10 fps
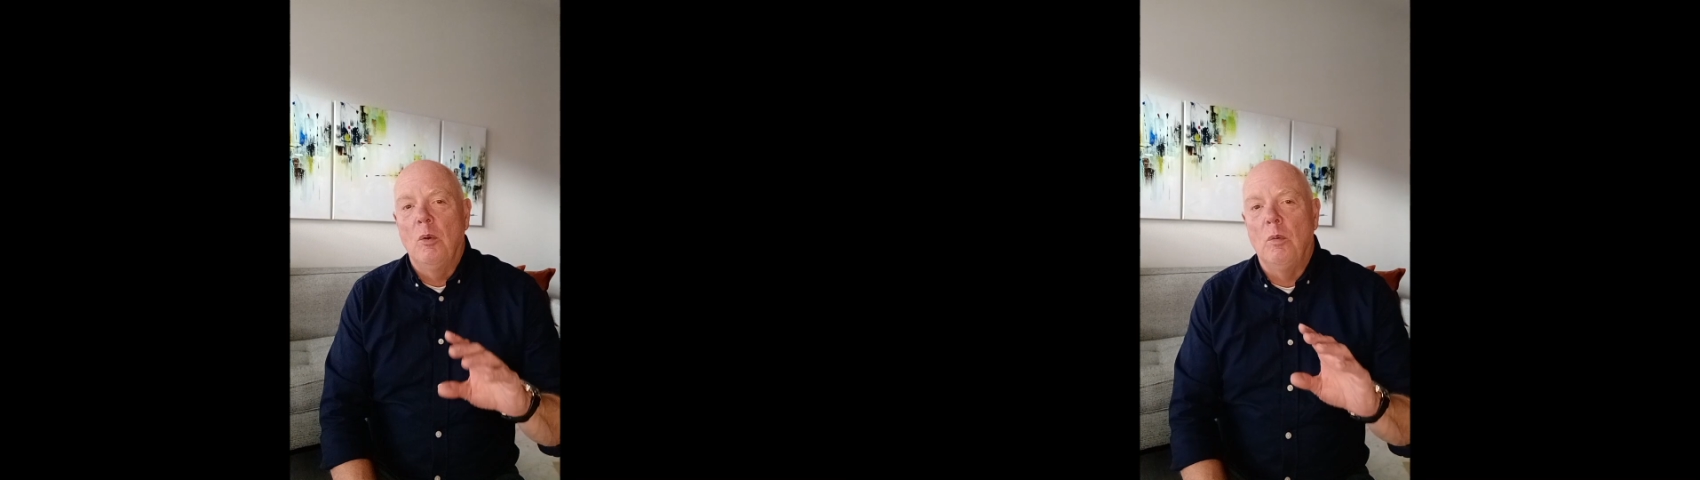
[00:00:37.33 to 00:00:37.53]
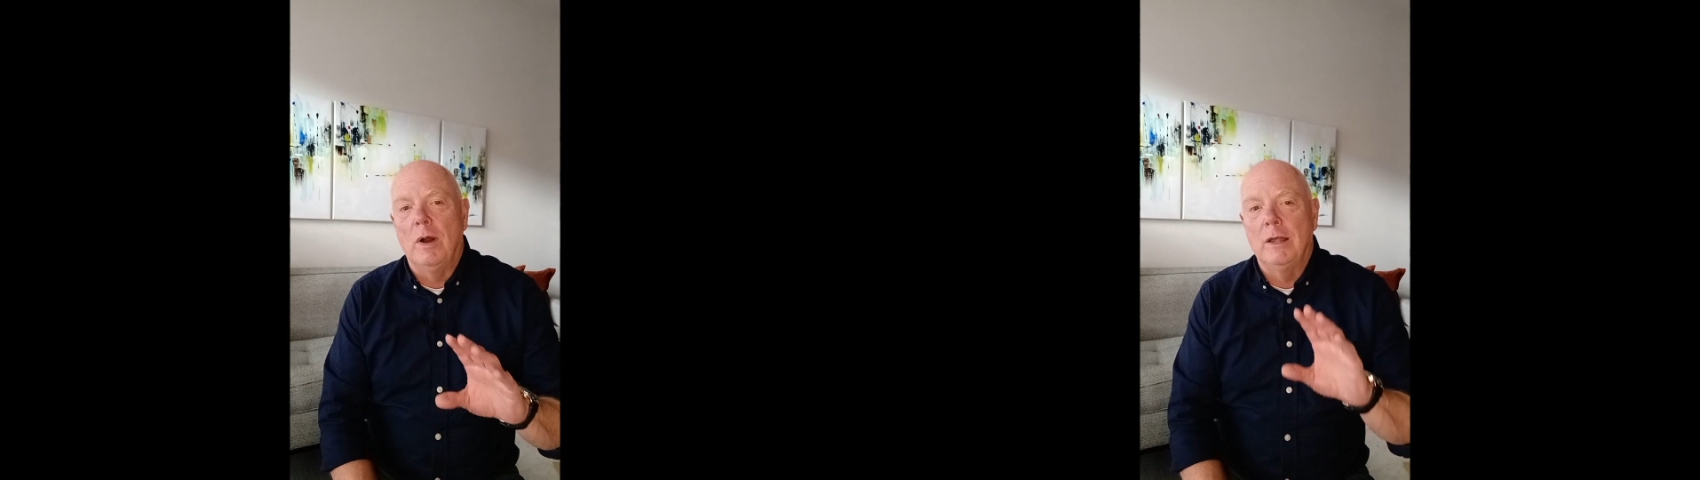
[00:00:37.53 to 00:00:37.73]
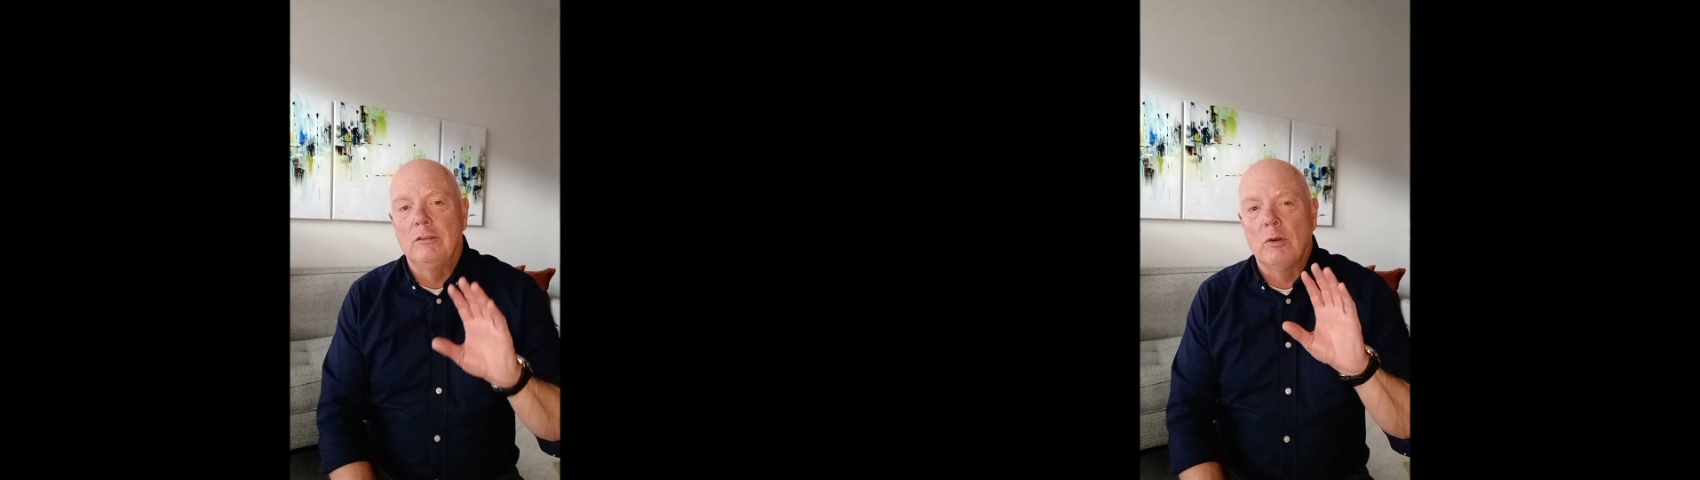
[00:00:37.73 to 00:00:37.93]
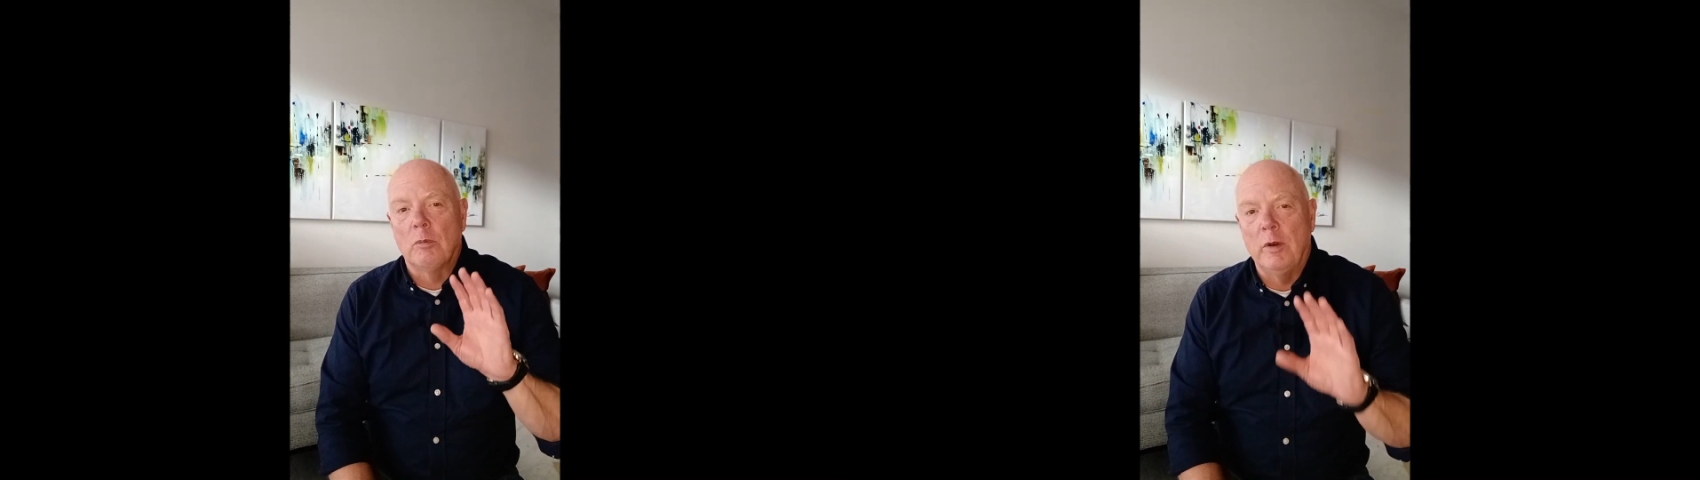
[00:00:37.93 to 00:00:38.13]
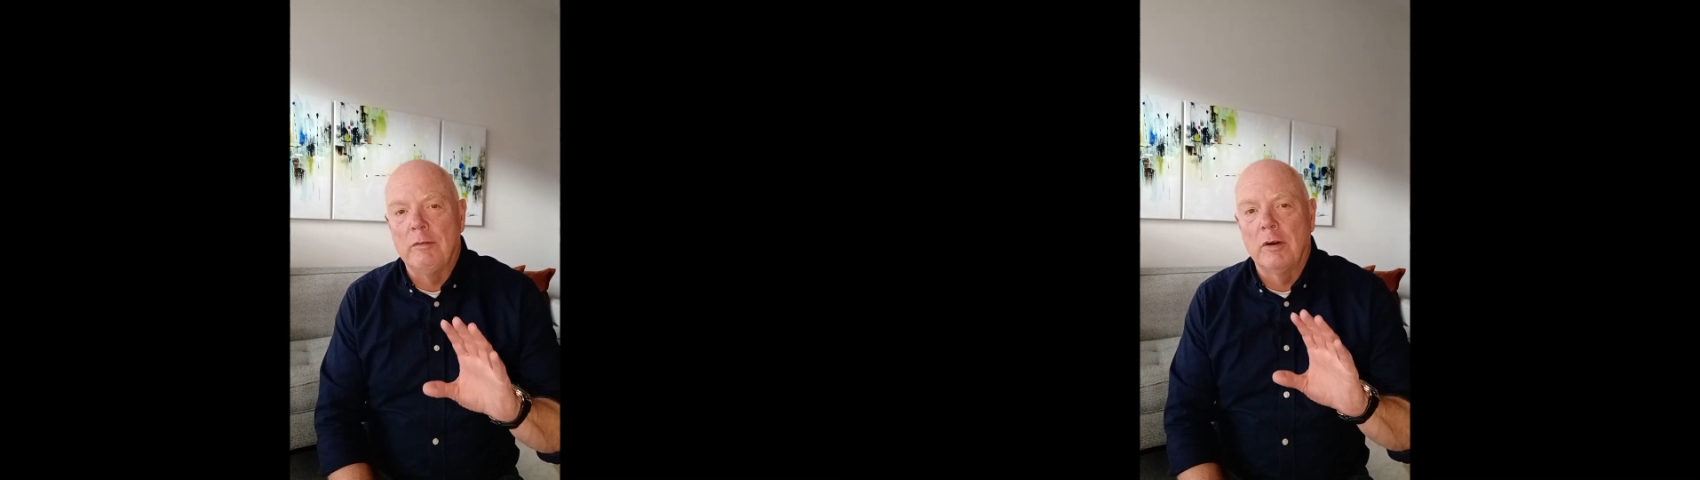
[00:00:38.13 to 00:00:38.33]
was
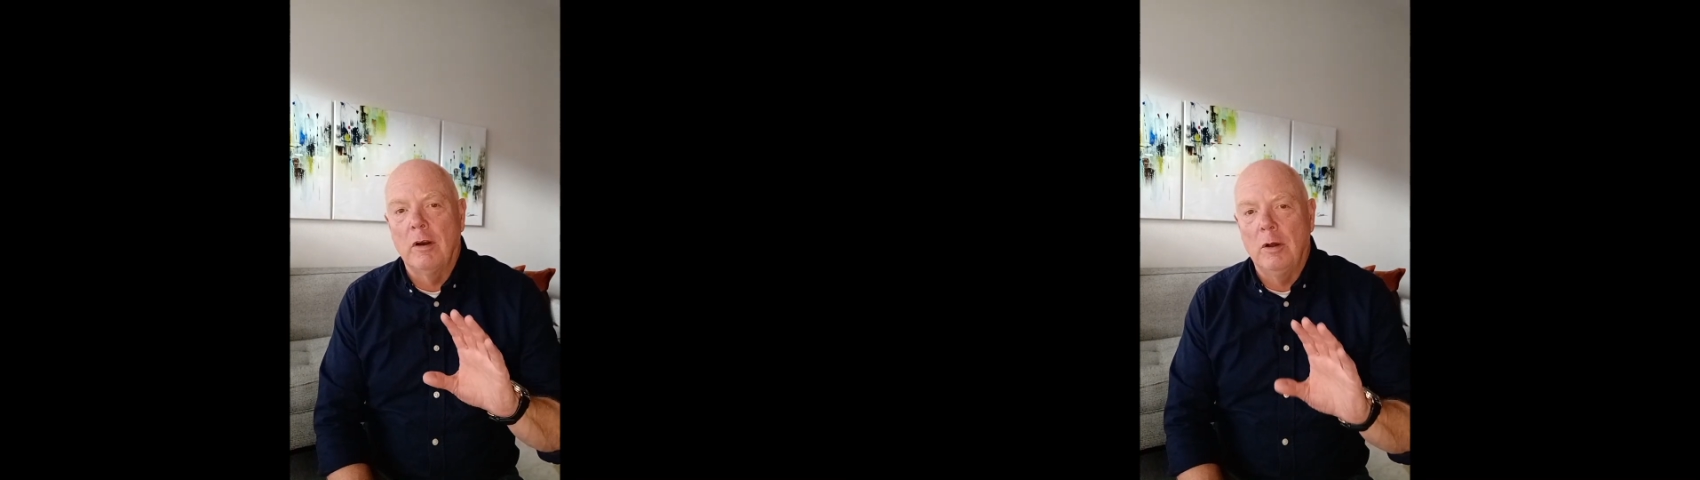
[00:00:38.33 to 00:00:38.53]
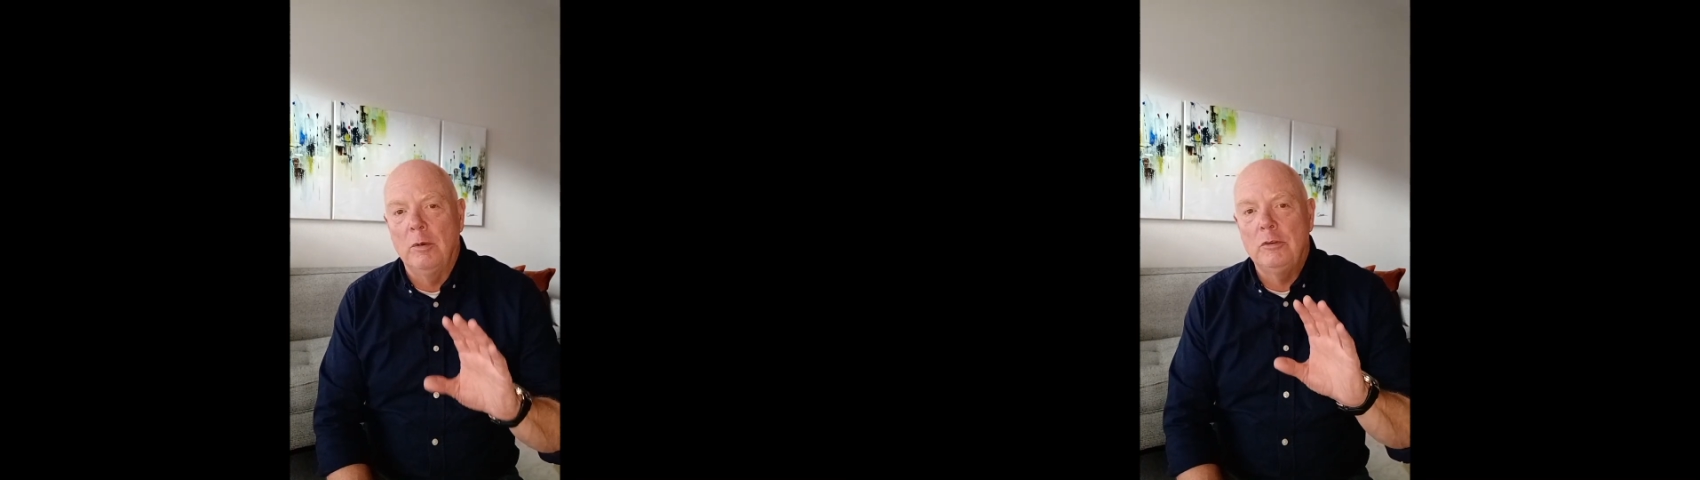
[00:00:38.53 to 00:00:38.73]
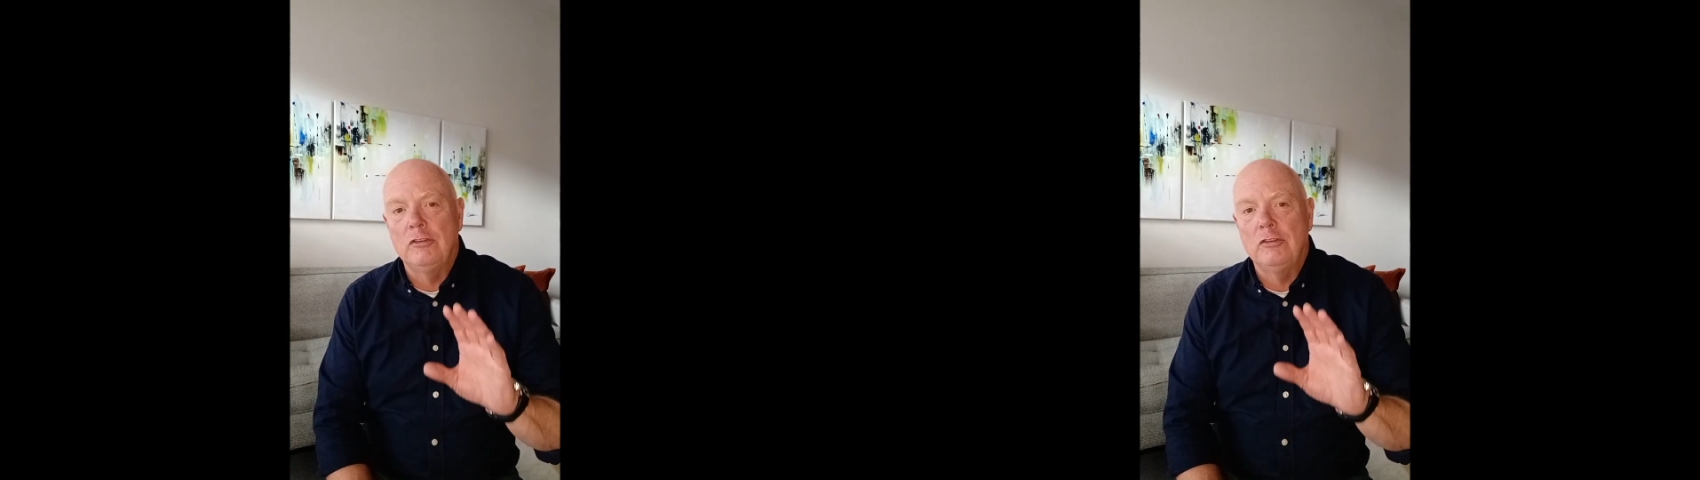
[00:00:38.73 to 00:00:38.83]
River Oaks